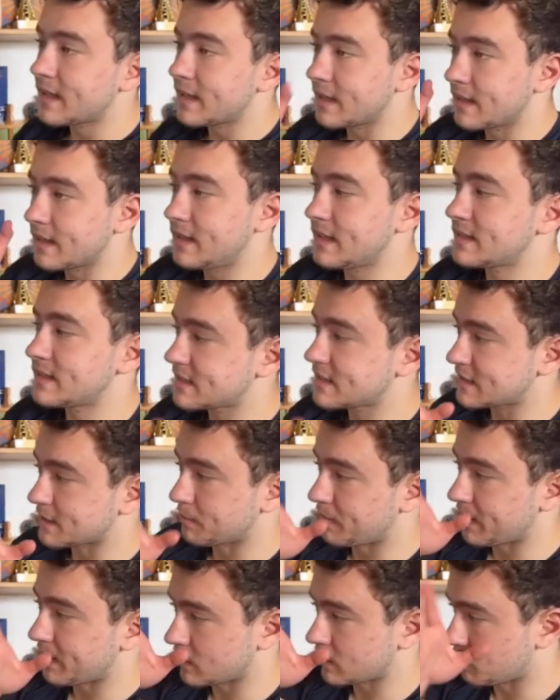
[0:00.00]
this is a
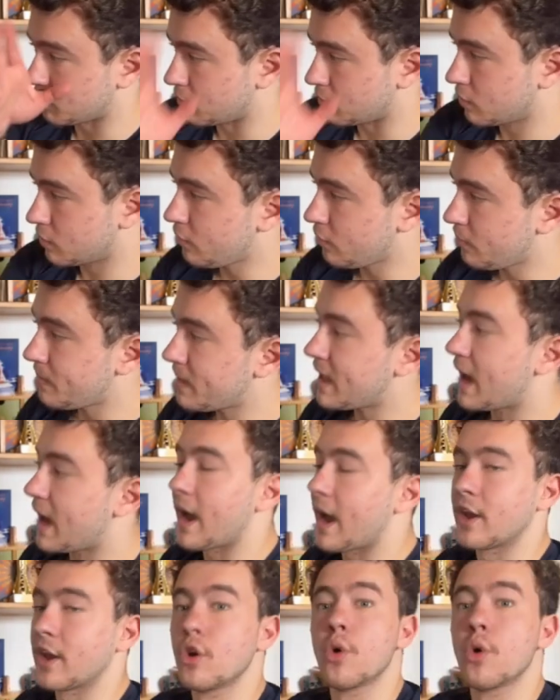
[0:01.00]
bad move. I
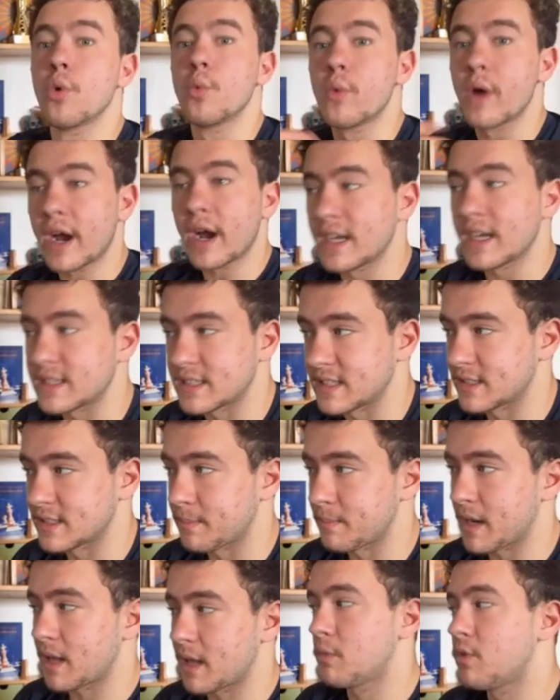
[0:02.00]
know why it is a
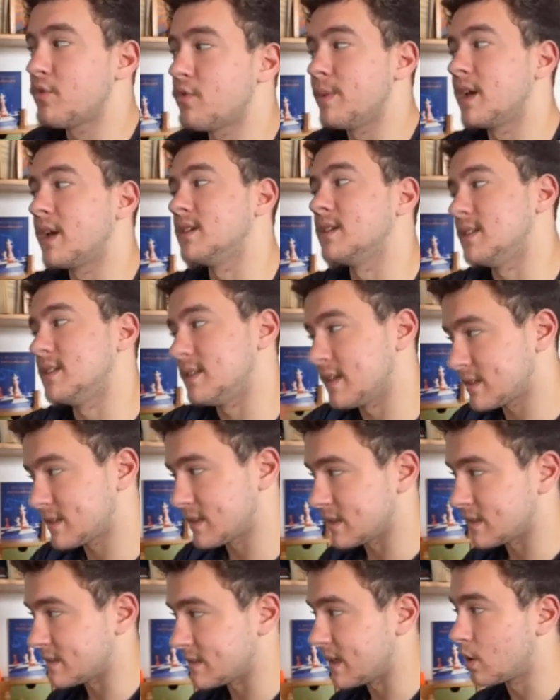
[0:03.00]
bad move, because it doesn't
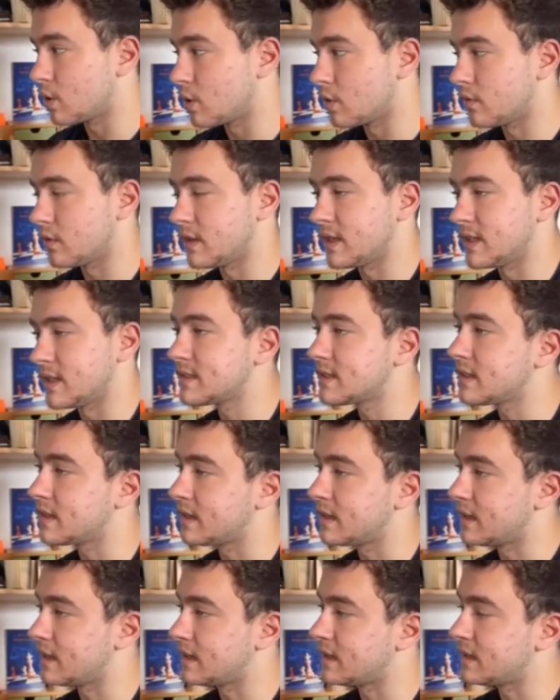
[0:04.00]
take over
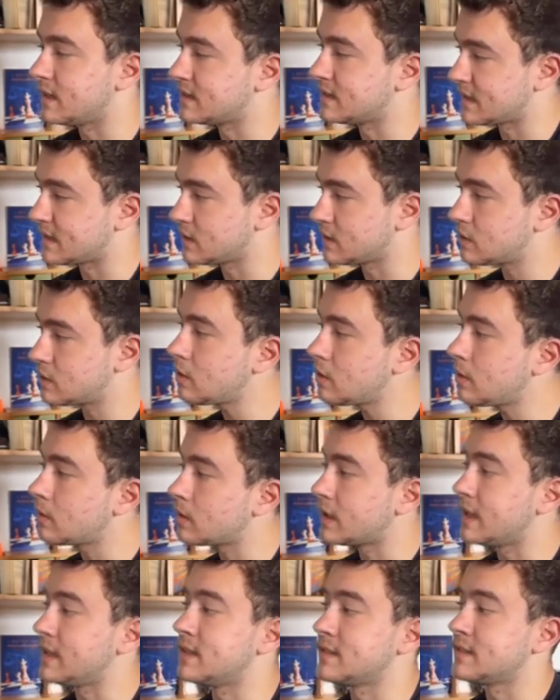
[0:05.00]
the center, it
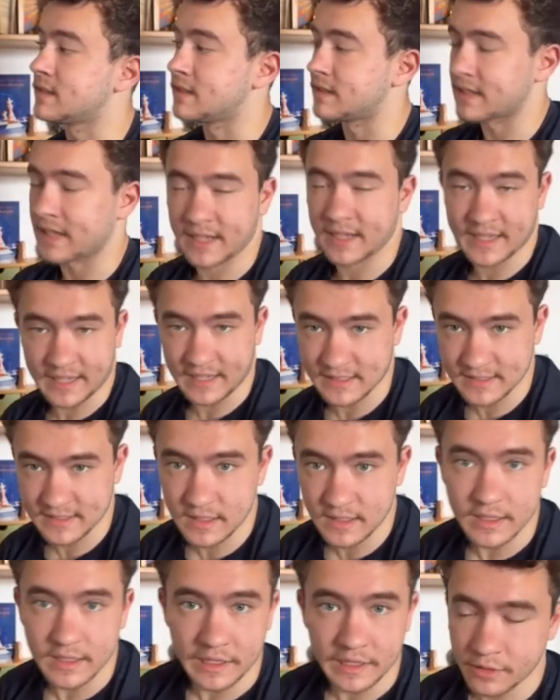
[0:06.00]
doesn't castle
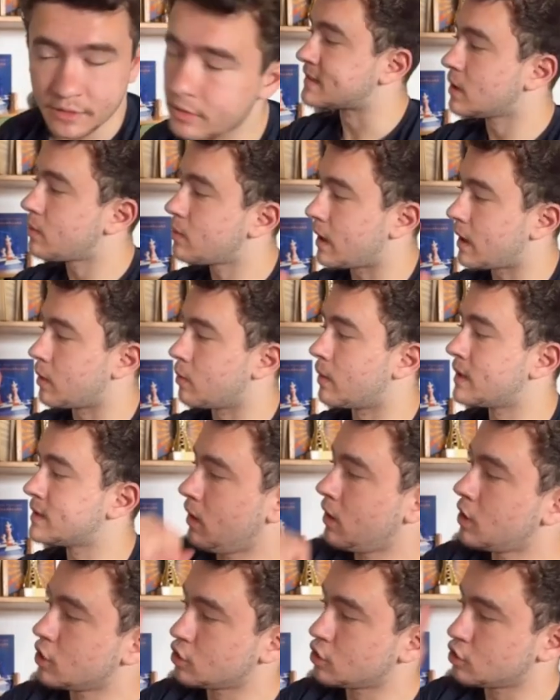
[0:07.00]
either. So I want
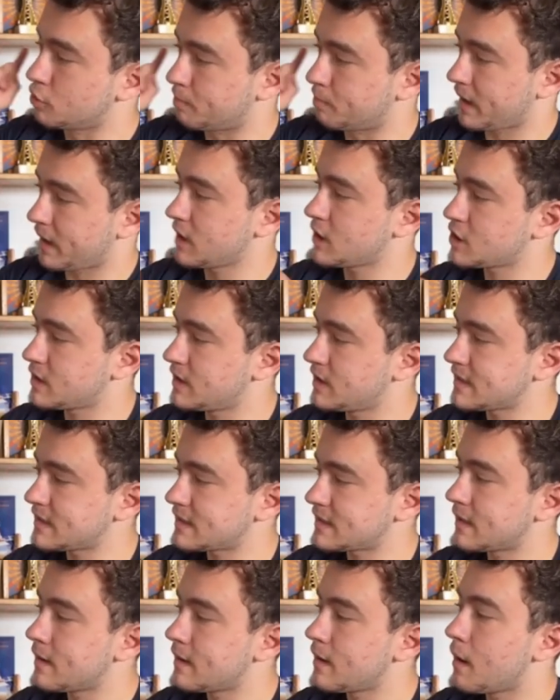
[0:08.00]
to punish this
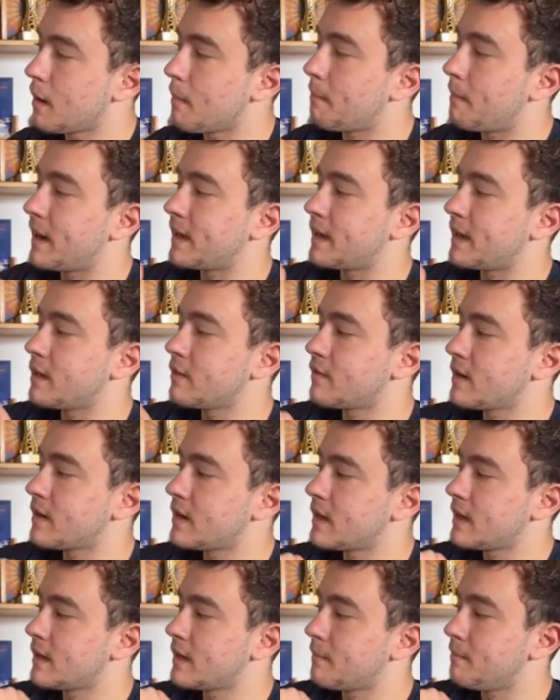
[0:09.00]
by even
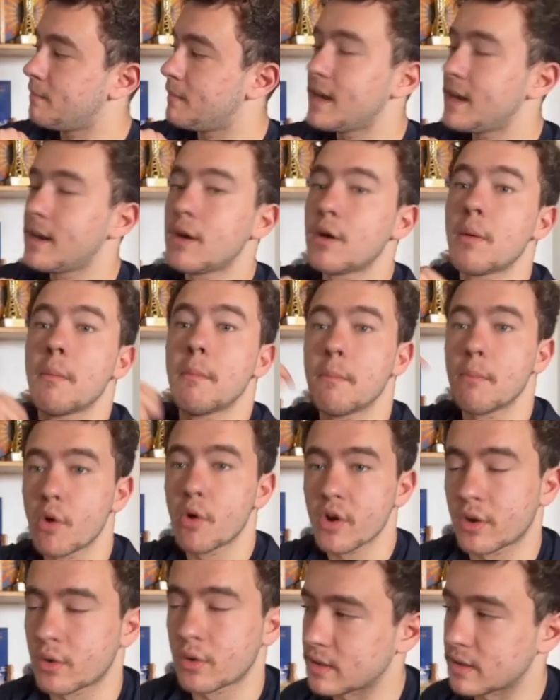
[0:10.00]
being more
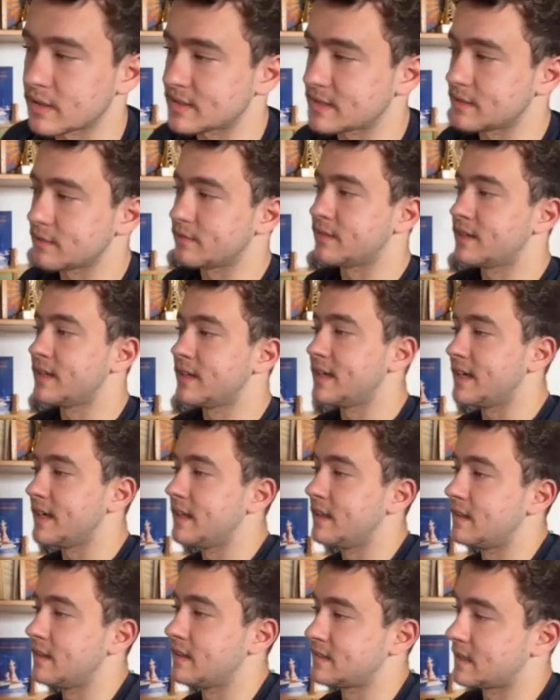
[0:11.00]
aggressive in the
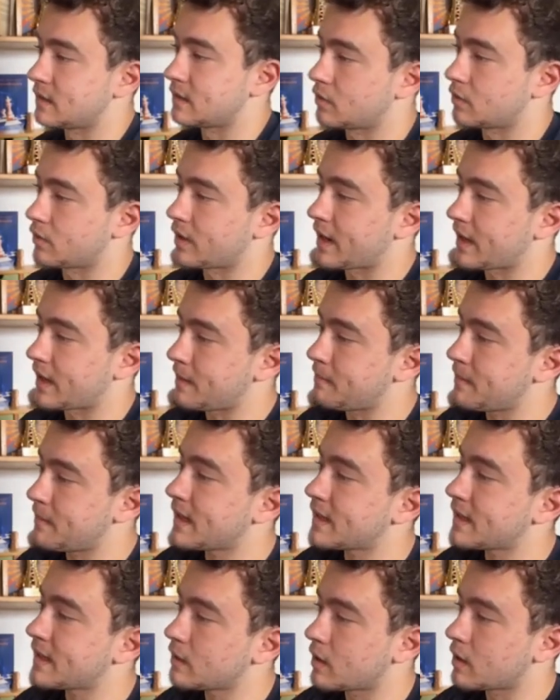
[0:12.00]
center, and I immediately
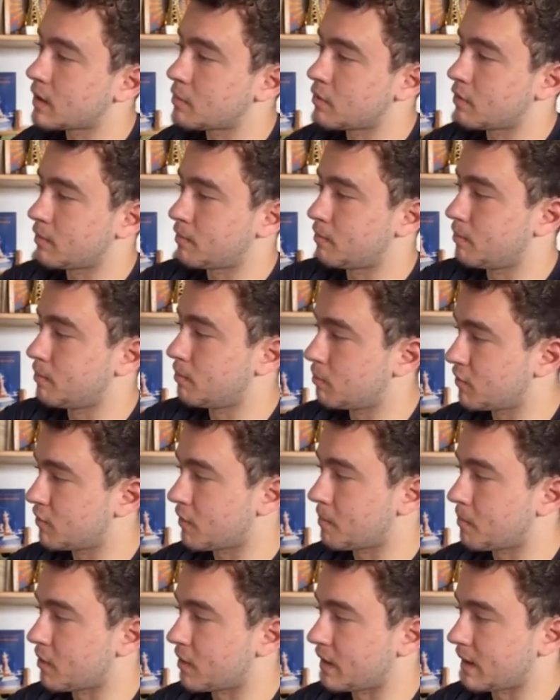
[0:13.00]
want to move a
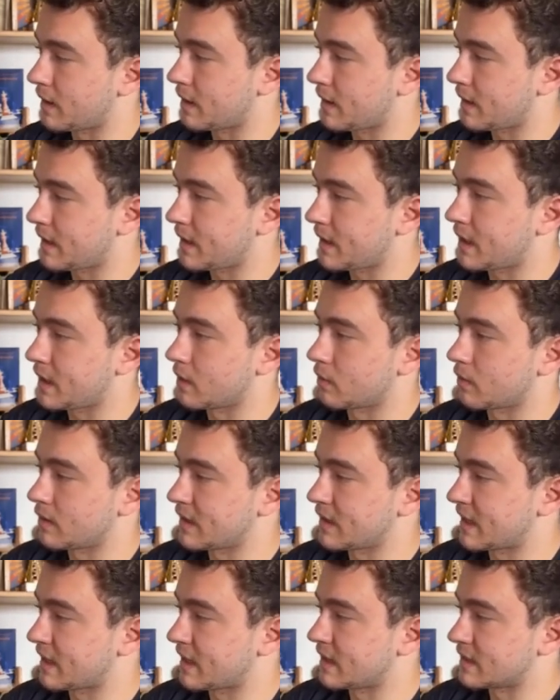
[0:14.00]
pawn here, like
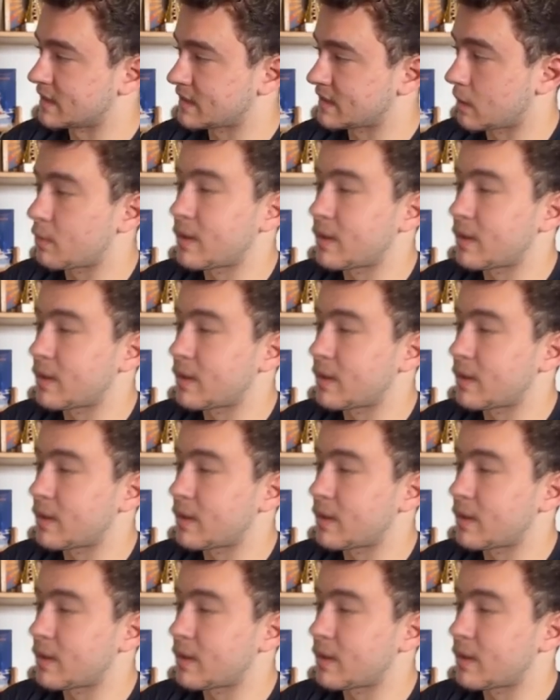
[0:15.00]
this. I want to